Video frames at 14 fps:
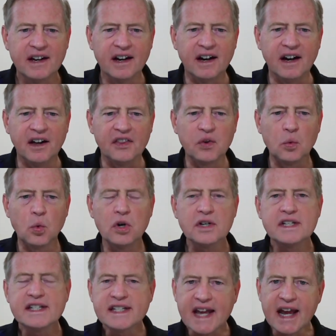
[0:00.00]
Uh, the word
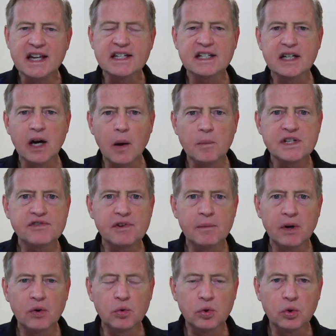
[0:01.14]
saints comes from
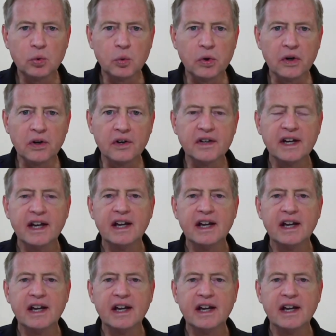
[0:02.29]
a root word.